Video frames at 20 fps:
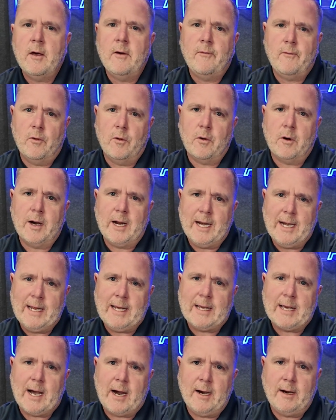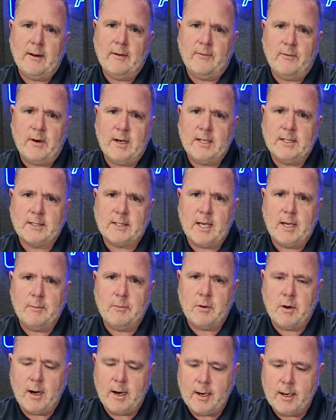for any kind of
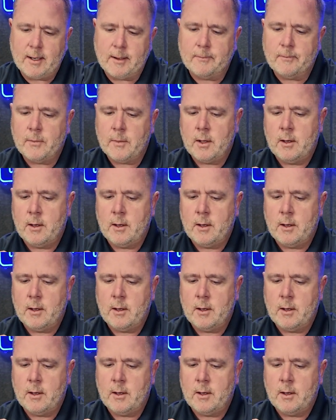landscape lighting.